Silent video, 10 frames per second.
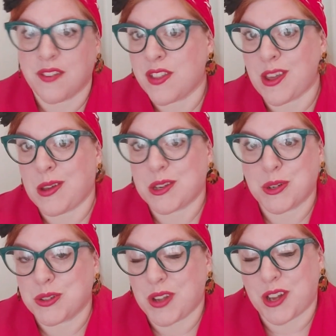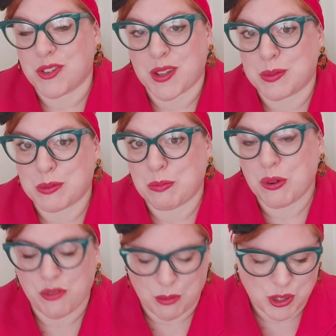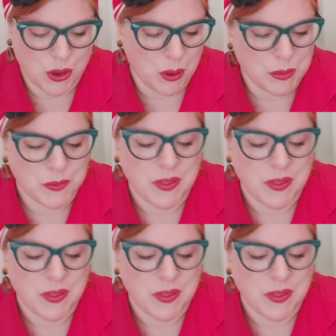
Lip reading: even though her dress was bought from a shop.